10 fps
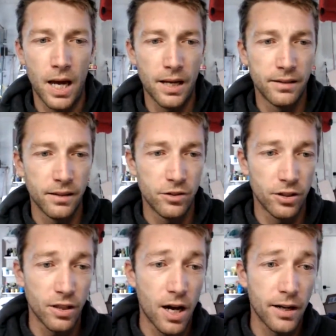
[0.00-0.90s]
Is this
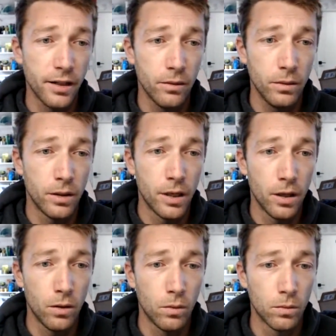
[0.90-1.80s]
just audio?
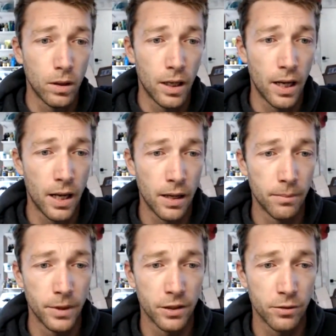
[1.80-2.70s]
No.
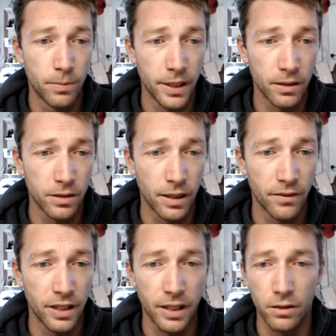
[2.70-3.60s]
There's pics and
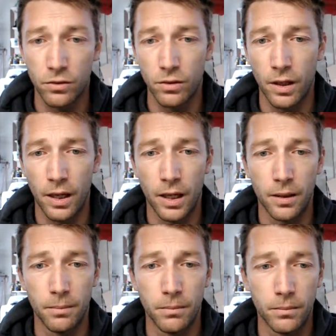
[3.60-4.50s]
everything else.
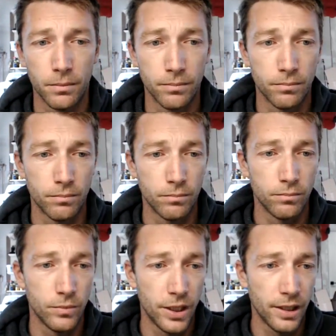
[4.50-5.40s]

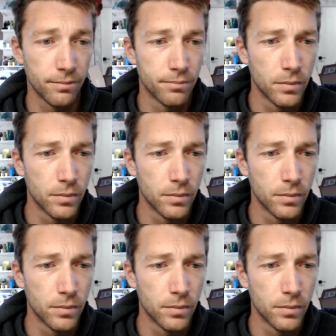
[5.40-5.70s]
Yeah.